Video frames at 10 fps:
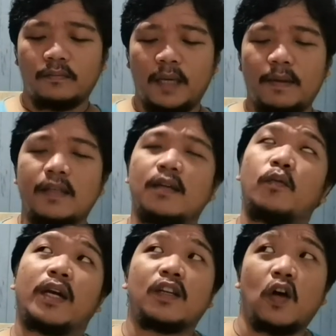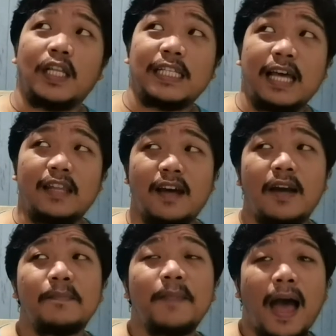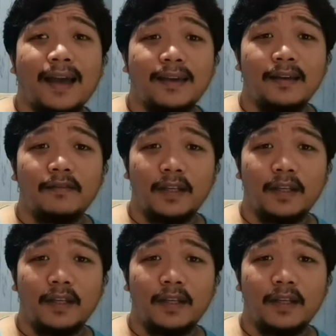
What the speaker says: maybe we can call this the unpacking